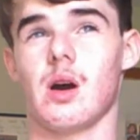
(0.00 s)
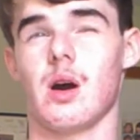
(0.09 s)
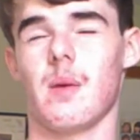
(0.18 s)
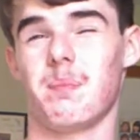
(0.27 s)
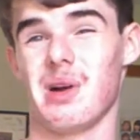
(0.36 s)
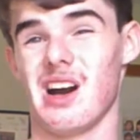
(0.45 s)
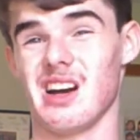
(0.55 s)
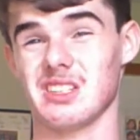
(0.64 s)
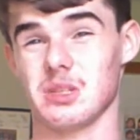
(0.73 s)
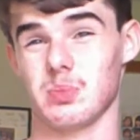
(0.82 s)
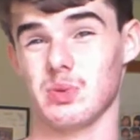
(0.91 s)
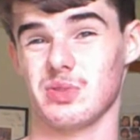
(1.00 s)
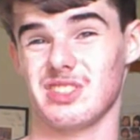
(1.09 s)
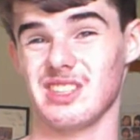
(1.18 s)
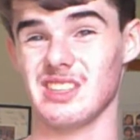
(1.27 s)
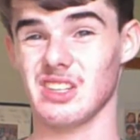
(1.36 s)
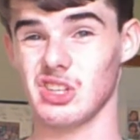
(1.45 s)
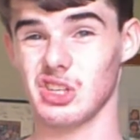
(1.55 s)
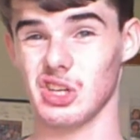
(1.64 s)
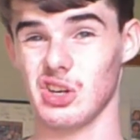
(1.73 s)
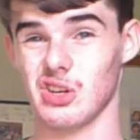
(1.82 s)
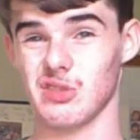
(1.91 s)
a possible scene that could have
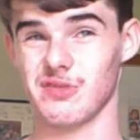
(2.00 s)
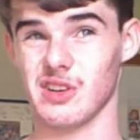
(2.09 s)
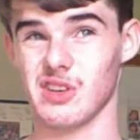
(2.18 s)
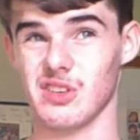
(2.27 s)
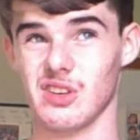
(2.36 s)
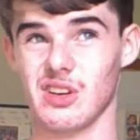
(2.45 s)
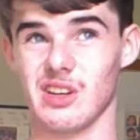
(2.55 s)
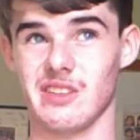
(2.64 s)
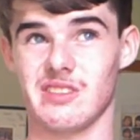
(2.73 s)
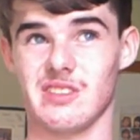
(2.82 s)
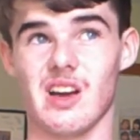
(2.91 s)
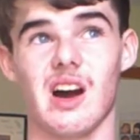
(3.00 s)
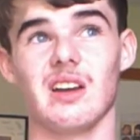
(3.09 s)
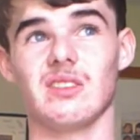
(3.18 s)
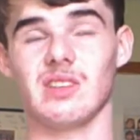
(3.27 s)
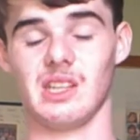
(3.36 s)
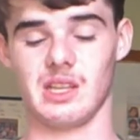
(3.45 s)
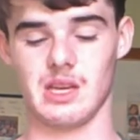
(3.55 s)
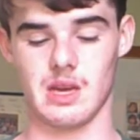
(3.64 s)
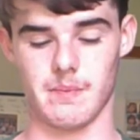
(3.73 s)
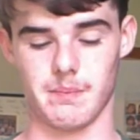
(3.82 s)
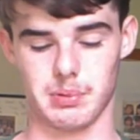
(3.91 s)
gone further. It's not really
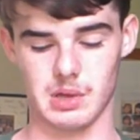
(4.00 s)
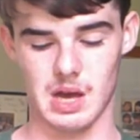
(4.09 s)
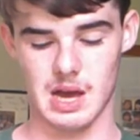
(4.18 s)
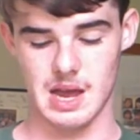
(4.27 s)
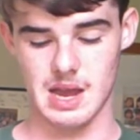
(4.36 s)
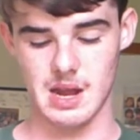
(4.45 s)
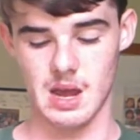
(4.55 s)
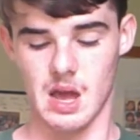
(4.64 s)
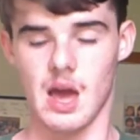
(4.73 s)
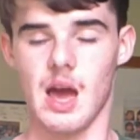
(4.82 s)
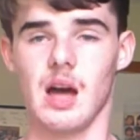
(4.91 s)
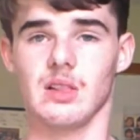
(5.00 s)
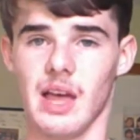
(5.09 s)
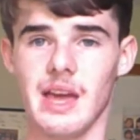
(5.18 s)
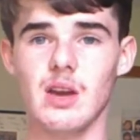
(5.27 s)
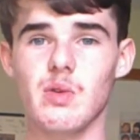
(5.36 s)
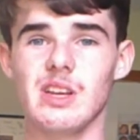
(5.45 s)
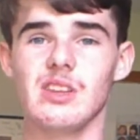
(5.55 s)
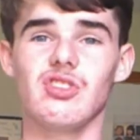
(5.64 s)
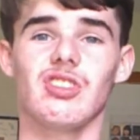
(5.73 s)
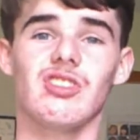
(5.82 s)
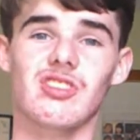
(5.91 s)
implied.
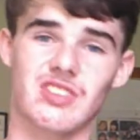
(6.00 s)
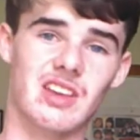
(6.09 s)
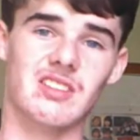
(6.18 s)
Language, 6